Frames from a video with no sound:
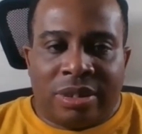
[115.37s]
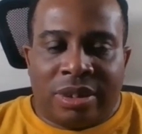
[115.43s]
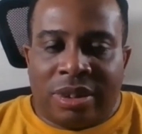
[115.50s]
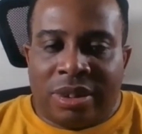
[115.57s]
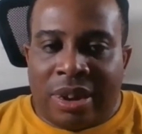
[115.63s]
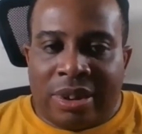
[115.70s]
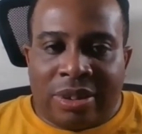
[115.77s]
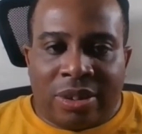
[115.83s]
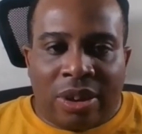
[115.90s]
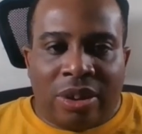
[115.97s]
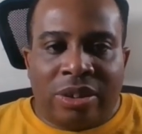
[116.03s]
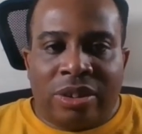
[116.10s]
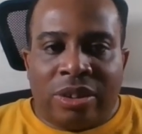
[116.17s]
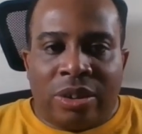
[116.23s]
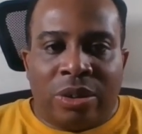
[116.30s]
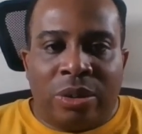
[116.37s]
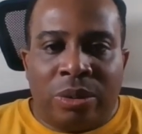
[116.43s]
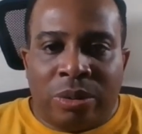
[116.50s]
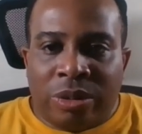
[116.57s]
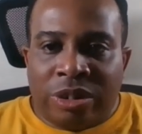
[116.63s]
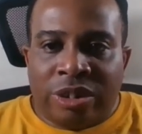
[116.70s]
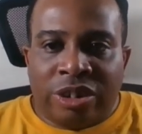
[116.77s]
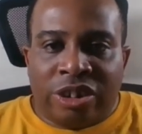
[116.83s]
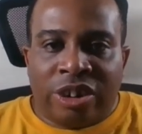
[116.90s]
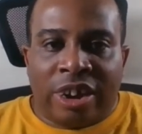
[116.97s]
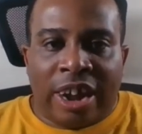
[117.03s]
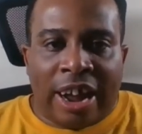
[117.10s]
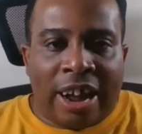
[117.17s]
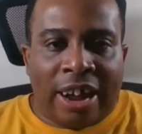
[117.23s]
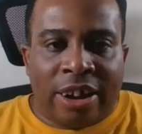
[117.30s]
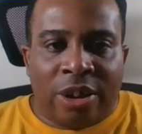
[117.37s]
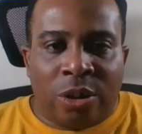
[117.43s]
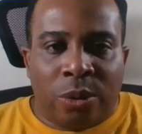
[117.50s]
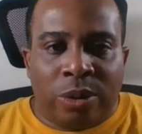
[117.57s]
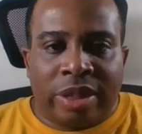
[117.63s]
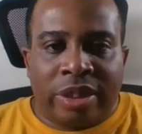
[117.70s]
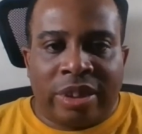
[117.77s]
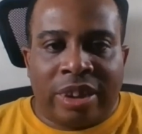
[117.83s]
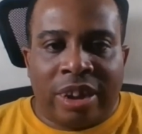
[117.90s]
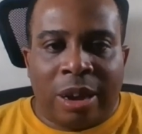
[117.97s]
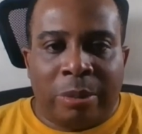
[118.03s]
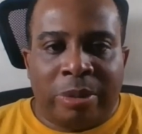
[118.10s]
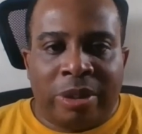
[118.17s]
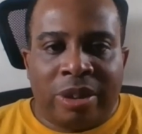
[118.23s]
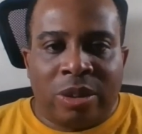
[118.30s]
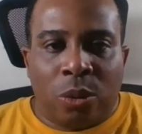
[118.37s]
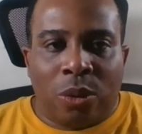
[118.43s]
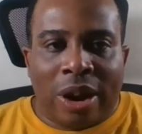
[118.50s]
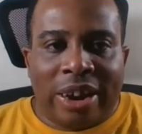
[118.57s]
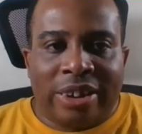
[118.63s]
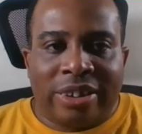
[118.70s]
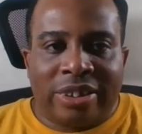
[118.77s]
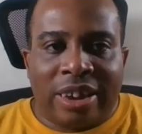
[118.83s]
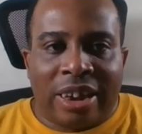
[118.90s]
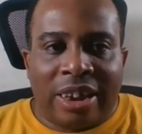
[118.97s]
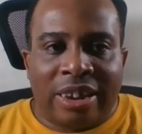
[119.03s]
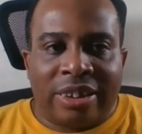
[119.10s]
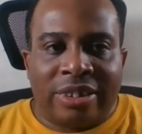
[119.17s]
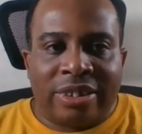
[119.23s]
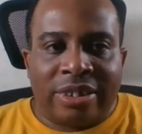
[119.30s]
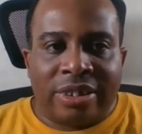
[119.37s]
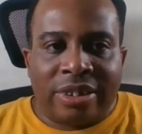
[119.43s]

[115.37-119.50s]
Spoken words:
There's also Chicago with the Cubs and the White Sox.